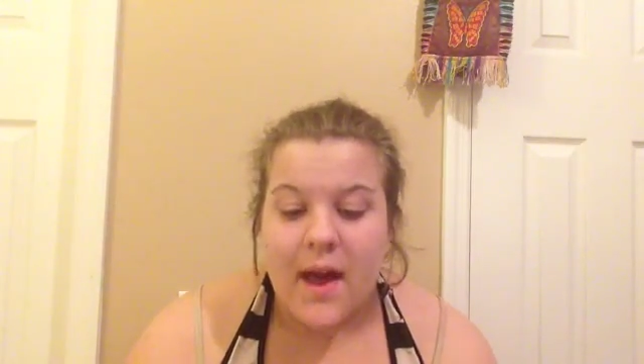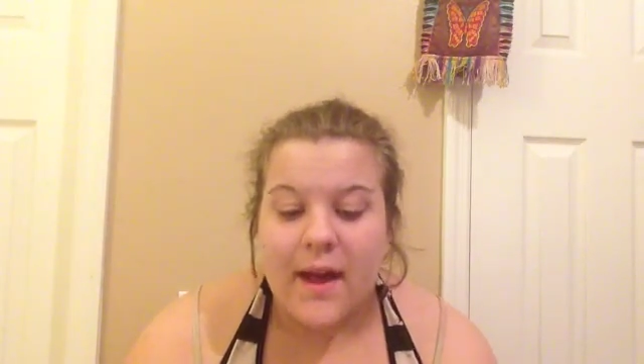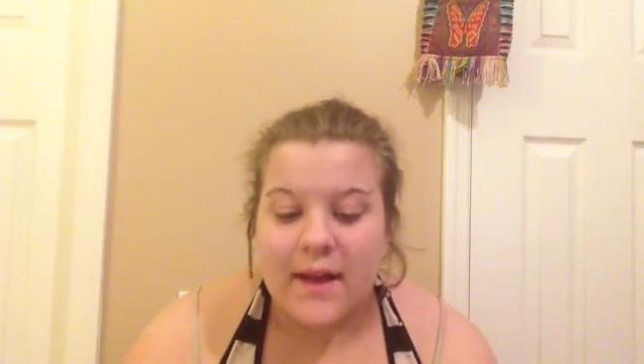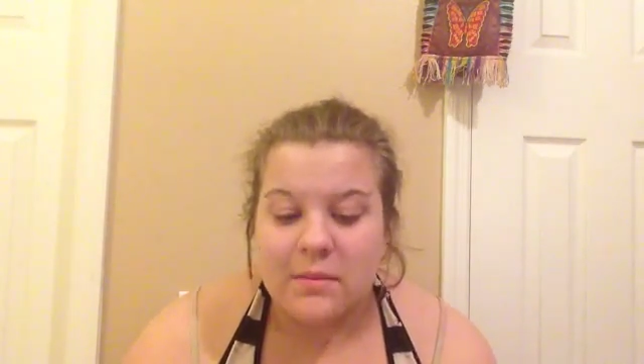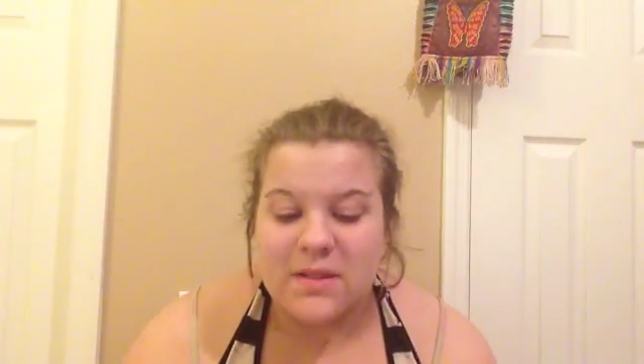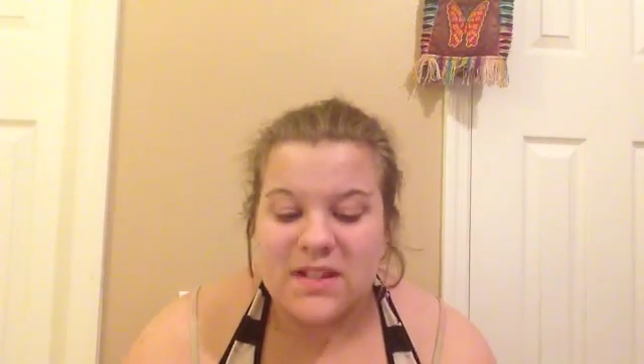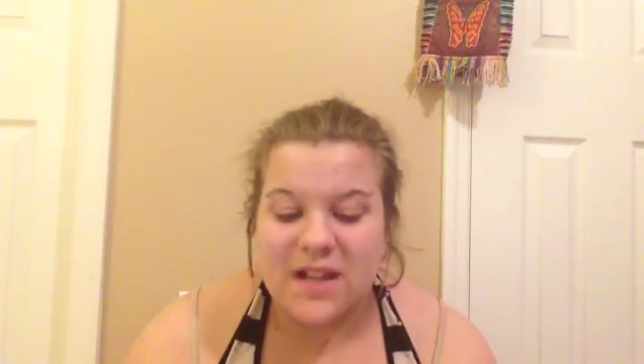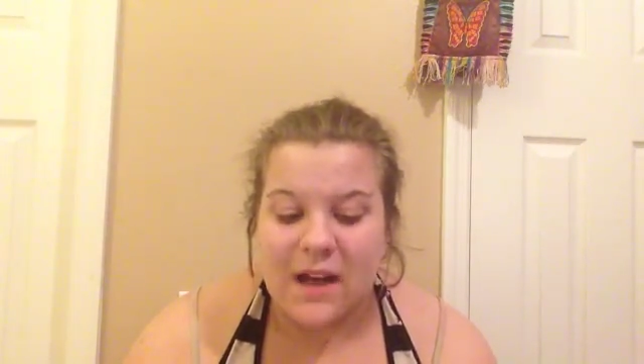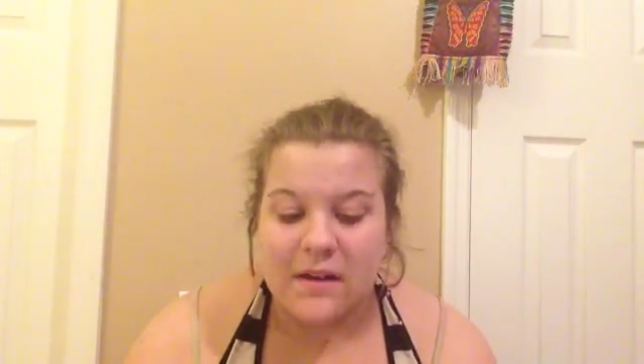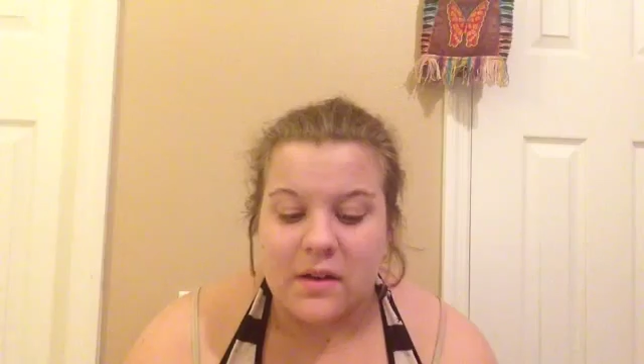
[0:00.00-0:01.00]
And it was
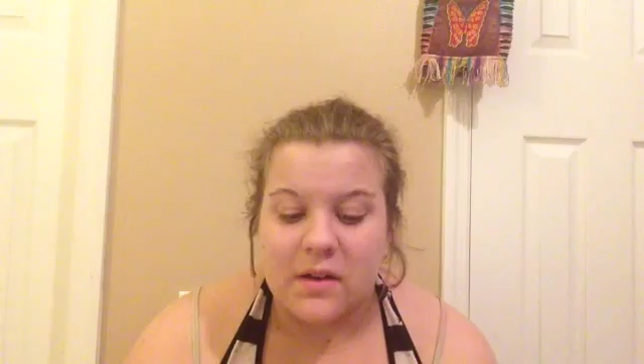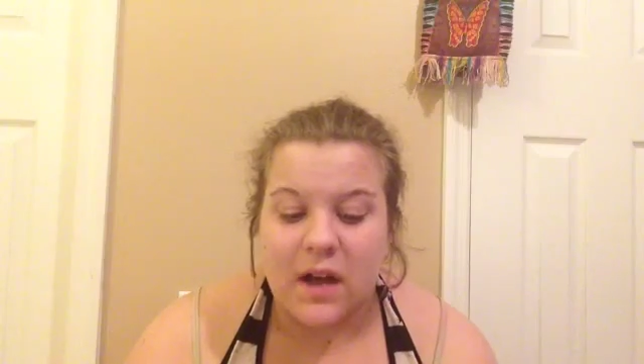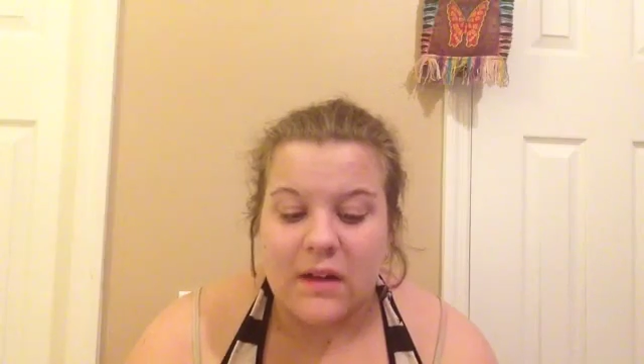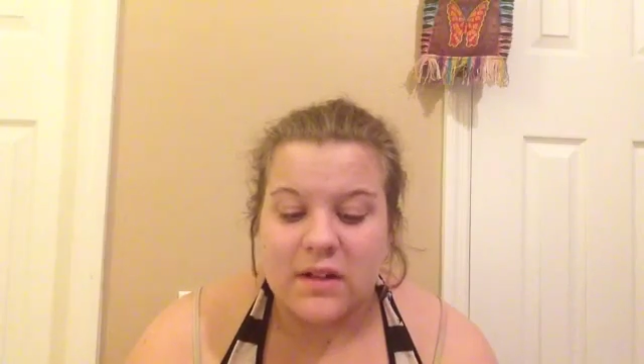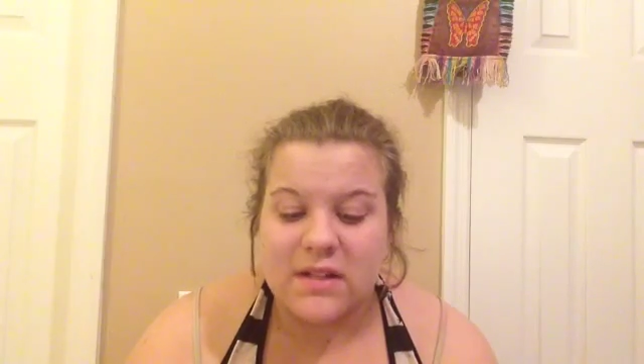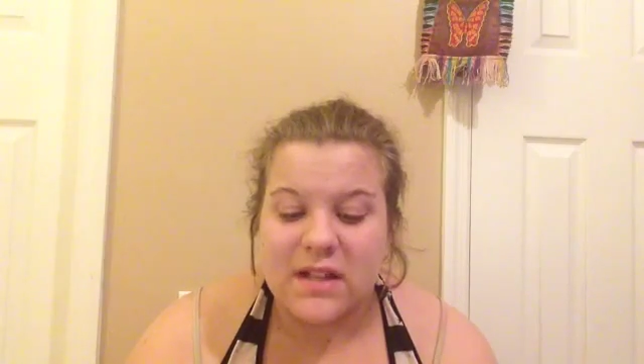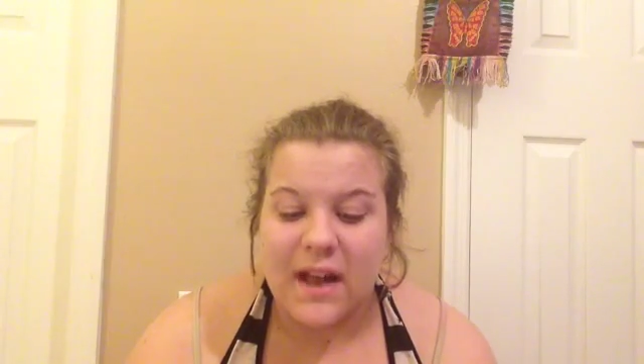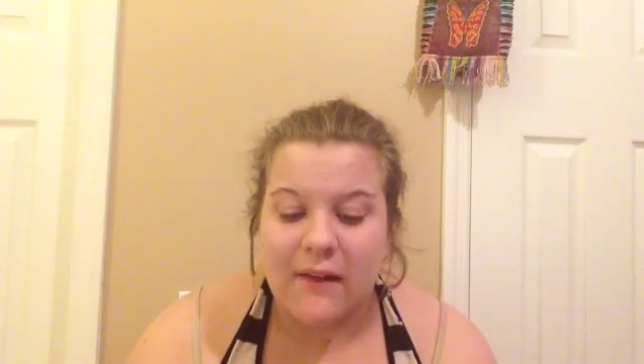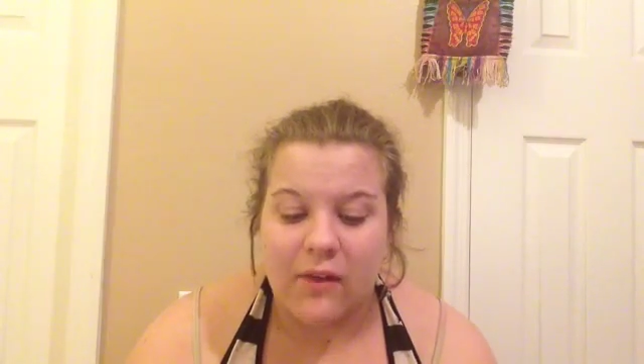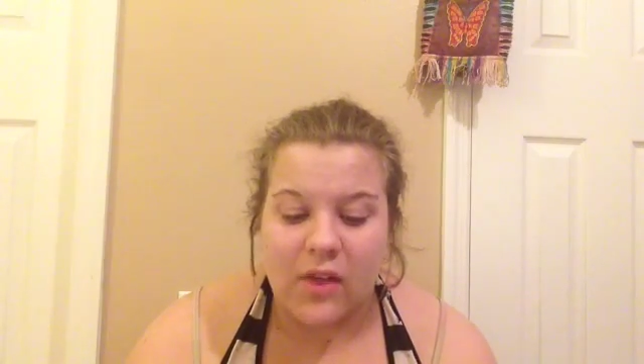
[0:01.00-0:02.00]
done. God looked at
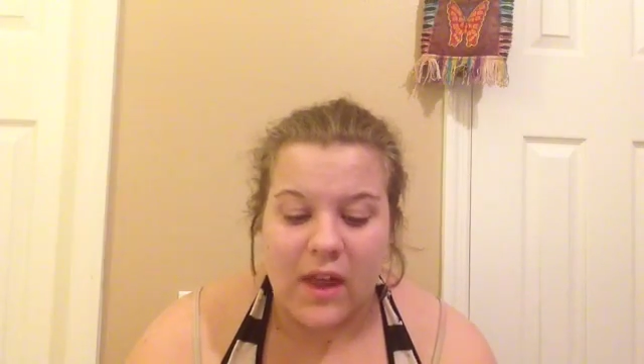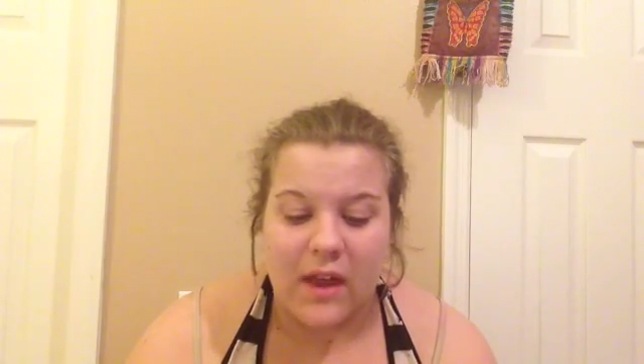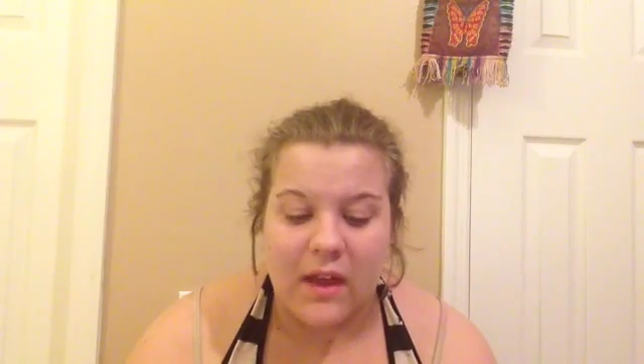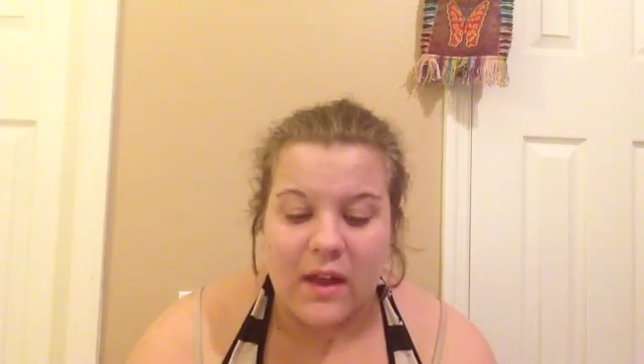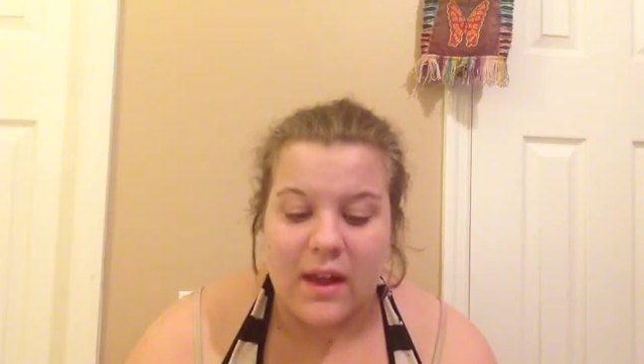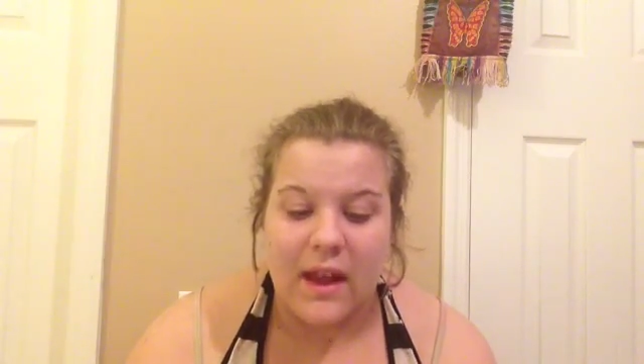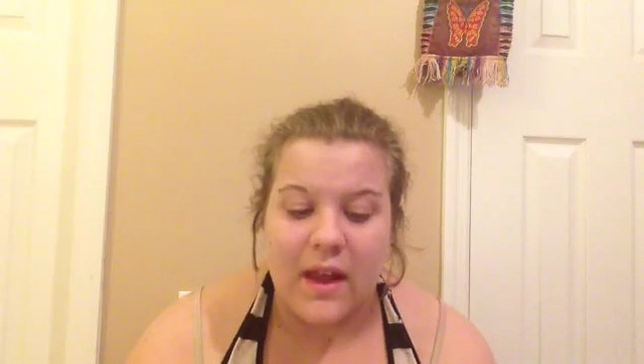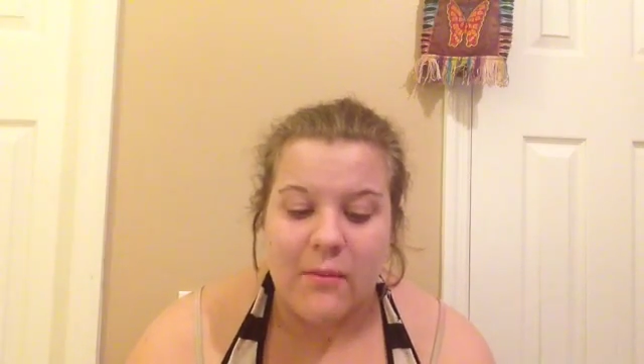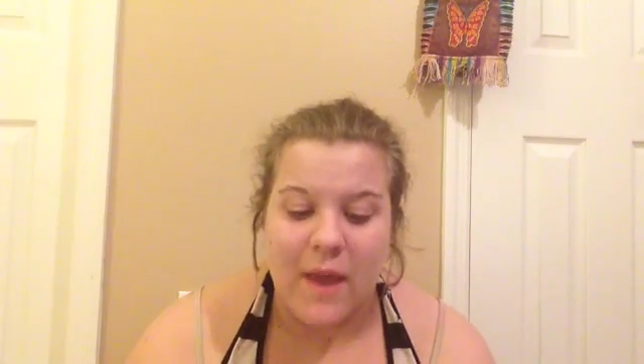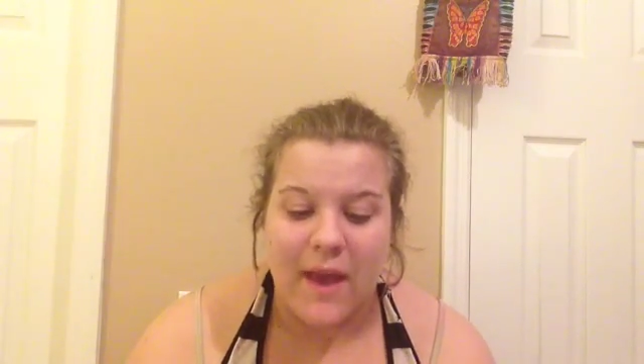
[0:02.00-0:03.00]
everything he
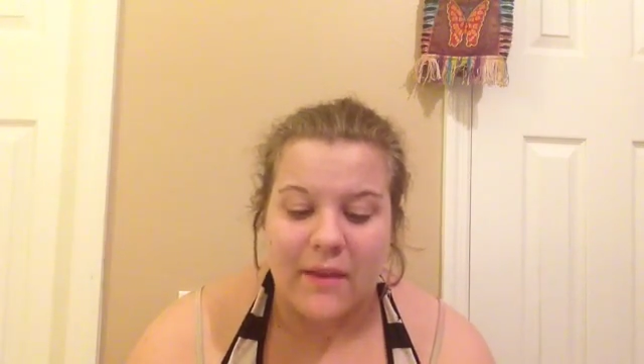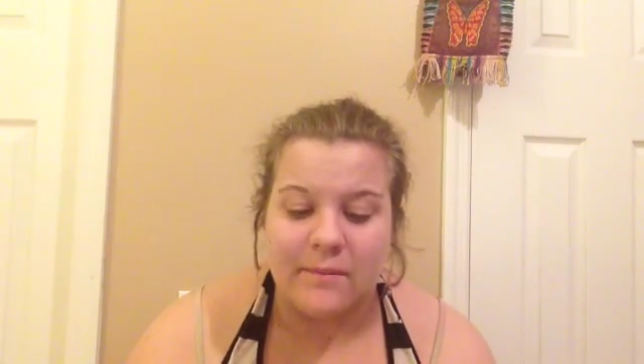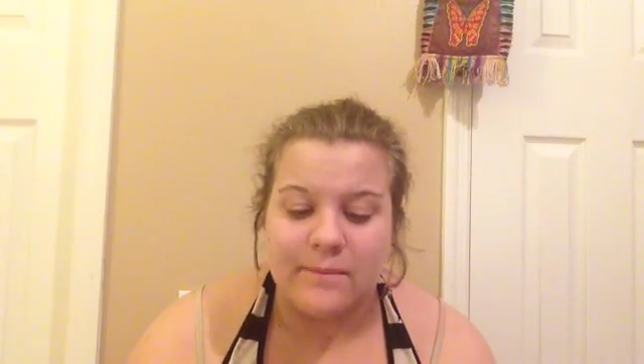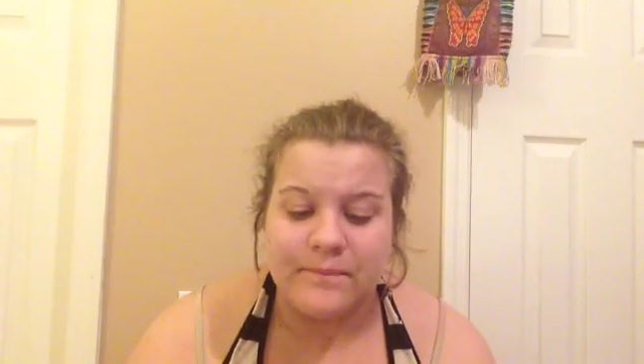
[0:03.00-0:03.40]
had made,